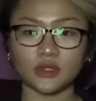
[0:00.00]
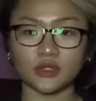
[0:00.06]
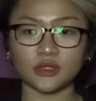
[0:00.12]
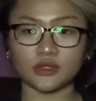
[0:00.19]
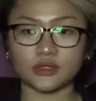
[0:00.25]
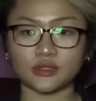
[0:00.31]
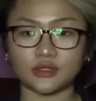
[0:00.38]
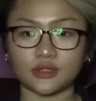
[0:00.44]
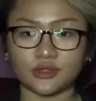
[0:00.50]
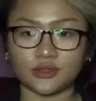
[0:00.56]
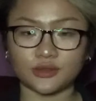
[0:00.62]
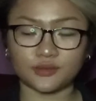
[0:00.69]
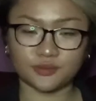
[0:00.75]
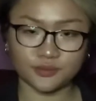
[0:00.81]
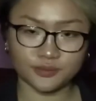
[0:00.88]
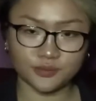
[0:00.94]

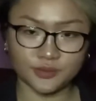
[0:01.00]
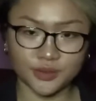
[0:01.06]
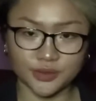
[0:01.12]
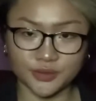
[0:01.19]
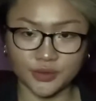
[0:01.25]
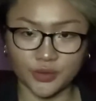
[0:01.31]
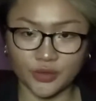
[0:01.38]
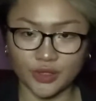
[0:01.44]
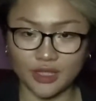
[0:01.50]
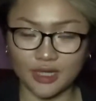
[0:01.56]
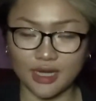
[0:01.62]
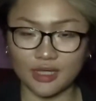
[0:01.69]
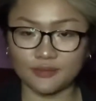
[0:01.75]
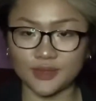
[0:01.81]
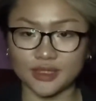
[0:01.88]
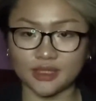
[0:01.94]
So before
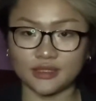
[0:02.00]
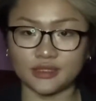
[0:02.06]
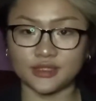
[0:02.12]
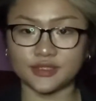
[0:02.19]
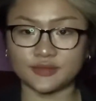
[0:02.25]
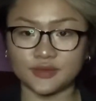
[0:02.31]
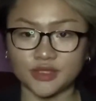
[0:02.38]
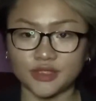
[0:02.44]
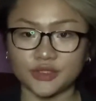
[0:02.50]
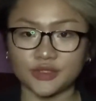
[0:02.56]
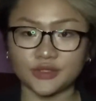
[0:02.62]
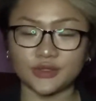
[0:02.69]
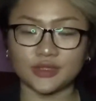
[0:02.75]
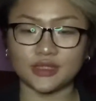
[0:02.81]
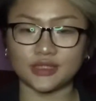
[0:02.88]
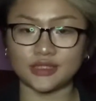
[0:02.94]
I begin this video,
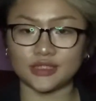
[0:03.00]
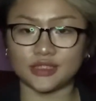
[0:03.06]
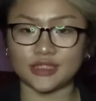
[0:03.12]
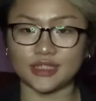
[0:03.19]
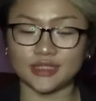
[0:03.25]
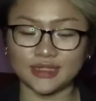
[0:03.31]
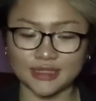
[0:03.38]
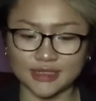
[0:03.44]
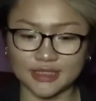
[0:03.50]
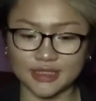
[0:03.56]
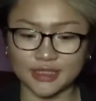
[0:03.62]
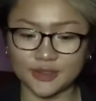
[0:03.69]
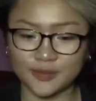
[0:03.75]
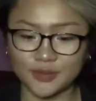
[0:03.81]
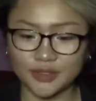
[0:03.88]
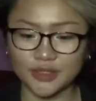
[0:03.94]
here's a
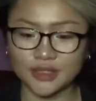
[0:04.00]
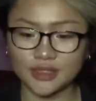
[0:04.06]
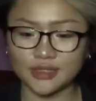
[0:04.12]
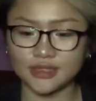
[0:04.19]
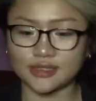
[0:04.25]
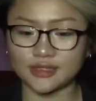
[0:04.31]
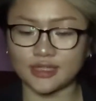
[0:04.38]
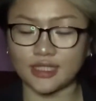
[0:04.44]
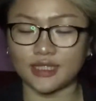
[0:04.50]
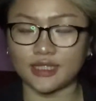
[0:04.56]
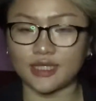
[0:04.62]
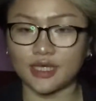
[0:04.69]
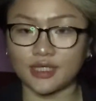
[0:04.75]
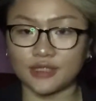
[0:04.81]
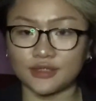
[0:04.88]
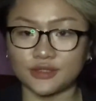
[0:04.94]
disclaimer is that
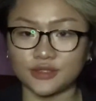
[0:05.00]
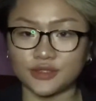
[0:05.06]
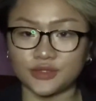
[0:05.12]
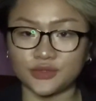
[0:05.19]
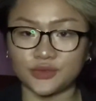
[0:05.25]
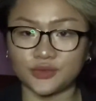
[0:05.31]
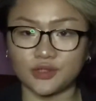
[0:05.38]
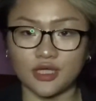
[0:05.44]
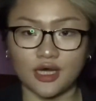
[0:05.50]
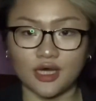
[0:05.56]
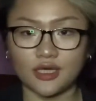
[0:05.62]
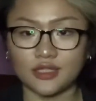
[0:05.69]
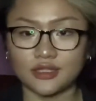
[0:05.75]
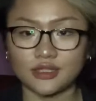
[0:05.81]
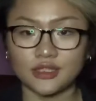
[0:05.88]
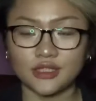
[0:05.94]
I do
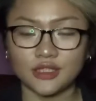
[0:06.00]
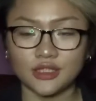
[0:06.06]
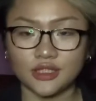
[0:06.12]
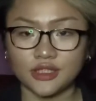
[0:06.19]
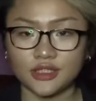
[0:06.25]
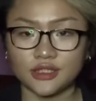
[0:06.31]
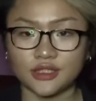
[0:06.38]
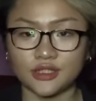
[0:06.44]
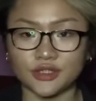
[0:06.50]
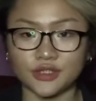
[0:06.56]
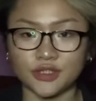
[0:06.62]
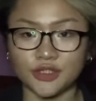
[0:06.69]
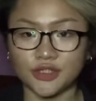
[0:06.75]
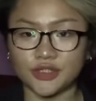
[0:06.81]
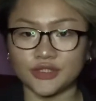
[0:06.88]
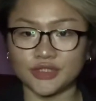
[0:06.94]
not
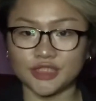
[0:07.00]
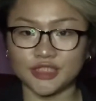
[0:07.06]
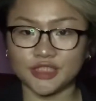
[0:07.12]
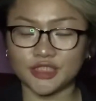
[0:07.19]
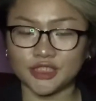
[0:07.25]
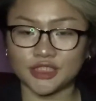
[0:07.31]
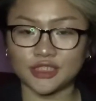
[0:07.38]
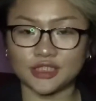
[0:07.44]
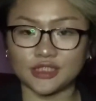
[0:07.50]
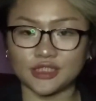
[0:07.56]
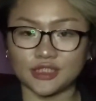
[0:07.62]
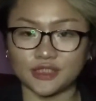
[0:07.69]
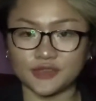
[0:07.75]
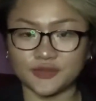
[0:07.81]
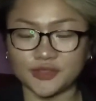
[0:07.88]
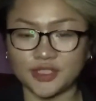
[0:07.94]
encourage
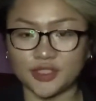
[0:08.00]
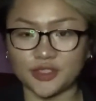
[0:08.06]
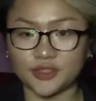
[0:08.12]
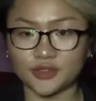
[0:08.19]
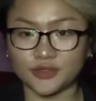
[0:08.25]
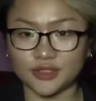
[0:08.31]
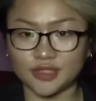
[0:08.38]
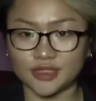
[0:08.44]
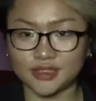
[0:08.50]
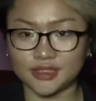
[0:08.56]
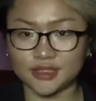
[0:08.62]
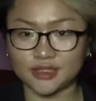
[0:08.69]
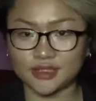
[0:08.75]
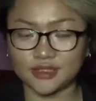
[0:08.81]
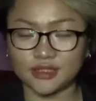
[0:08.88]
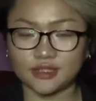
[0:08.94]

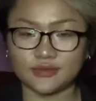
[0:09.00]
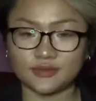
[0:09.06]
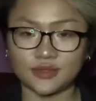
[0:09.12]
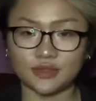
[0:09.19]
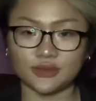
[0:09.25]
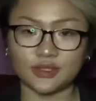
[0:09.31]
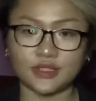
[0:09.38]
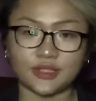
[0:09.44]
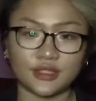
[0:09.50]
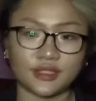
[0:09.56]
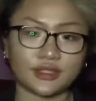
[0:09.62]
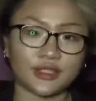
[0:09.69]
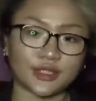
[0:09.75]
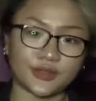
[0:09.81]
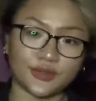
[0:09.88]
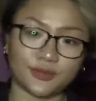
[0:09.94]
self-diagnosis. If you think
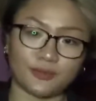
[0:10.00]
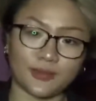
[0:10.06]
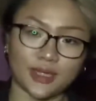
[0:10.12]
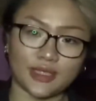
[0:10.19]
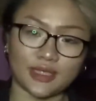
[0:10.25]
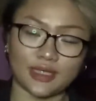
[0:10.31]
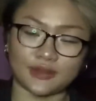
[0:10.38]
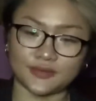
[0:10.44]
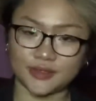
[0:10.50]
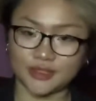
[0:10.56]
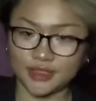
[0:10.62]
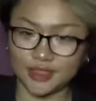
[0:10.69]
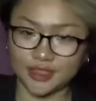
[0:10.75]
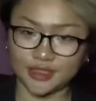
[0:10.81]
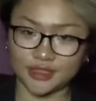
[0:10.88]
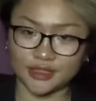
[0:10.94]
that you might have
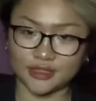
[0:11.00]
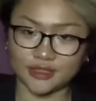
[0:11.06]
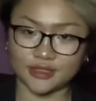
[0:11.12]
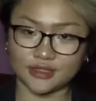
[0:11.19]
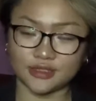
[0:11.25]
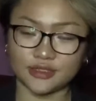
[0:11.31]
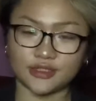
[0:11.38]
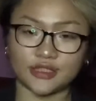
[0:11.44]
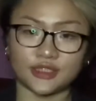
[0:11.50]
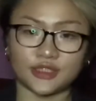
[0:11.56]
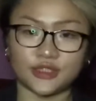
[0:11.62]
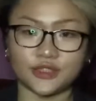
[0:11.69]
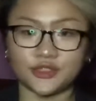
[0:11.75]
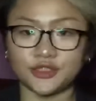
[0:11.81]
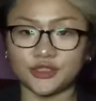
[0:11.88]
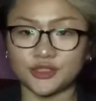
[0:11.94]
DID, then
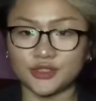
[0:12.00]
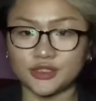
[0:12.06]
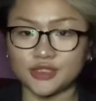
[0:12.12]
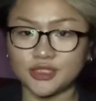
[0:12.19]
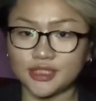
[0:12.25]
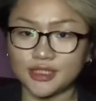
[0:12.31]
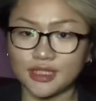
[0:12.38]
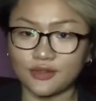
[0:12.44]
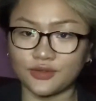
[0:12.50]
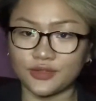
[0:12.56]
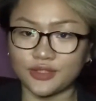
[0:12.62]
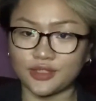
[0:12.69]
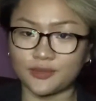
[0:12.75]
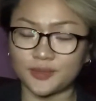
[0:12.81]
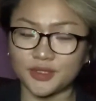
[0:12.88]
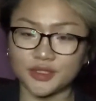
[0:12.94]
you should seek out a
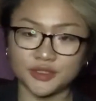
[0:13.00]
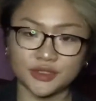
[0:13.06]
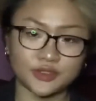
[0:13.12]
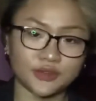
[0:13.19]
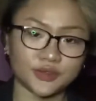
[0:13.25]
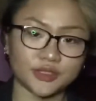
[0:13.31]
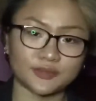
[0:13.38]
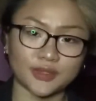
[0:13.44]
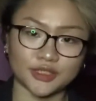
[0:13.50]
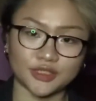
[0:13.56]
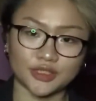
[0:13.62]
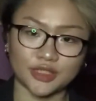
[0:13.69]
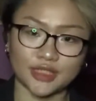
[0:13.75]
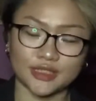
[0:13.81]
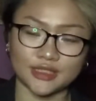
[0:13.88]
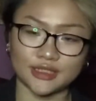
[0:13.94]
therapist who is
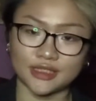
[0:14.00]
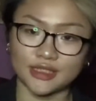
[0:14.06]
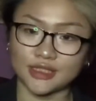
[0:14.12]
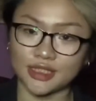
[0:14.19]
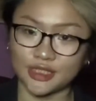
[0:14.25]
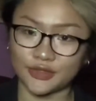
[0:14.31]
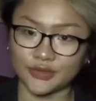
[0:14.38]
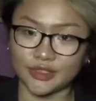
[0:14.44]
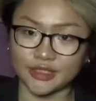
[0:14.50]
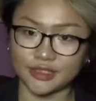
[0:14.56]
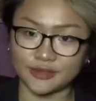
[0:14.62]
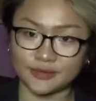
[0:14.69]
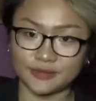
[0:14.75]
specialized in this area.